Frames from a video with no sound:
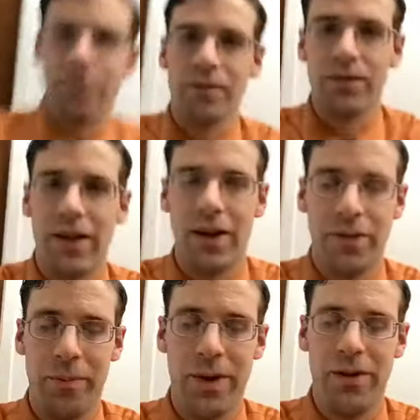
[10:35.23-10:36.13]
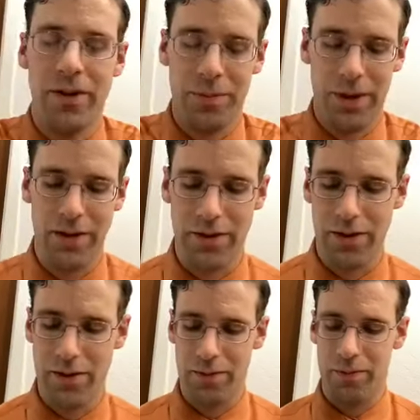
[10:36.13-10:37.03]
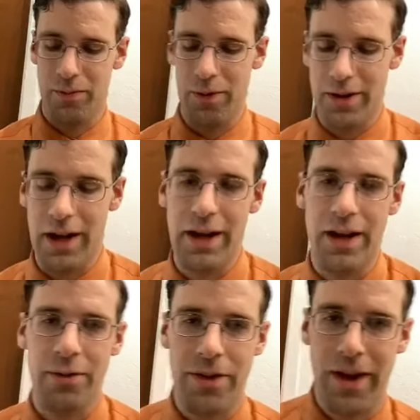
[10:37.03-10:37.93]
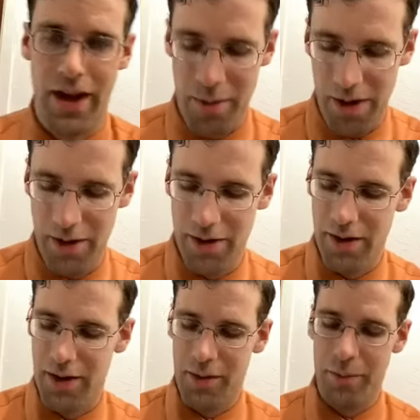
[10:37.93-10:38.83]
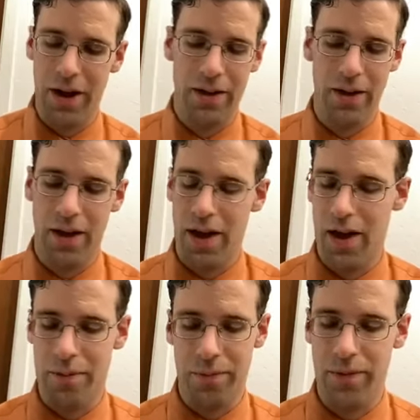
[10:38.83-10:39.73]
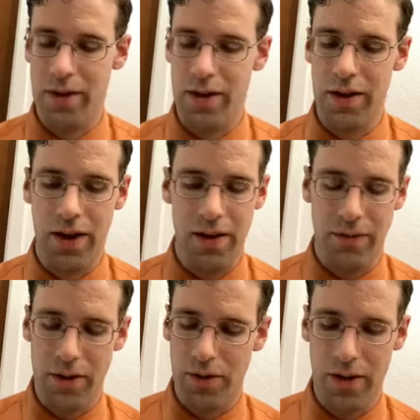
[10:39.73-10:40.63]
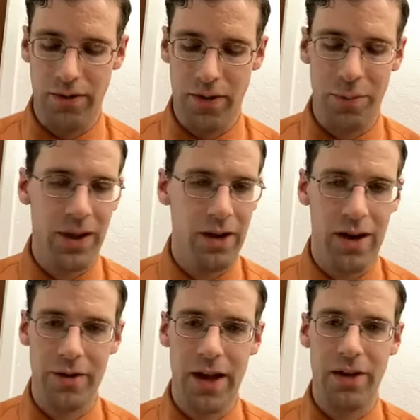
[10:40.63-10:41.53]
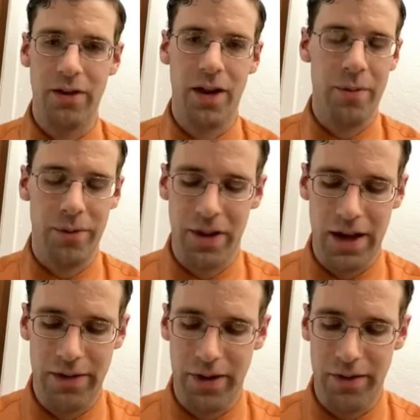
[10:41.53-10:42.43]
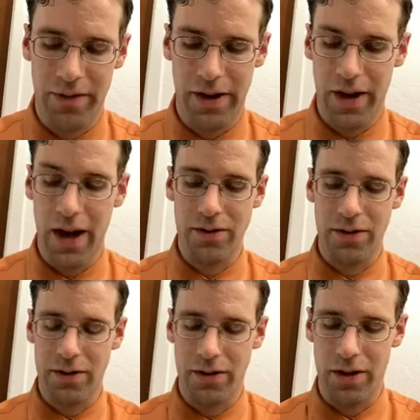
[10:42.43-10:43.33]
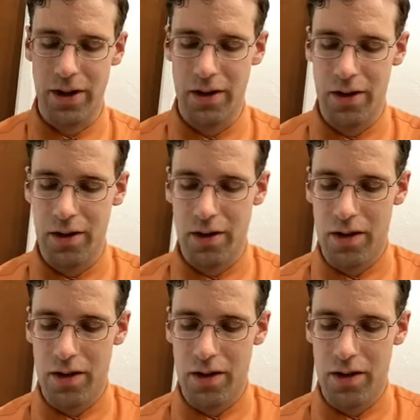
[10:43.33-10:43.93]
really hard for me to explain just one guy here with a camera. But if you play around with that, you can come up with a lot of different variations to it. I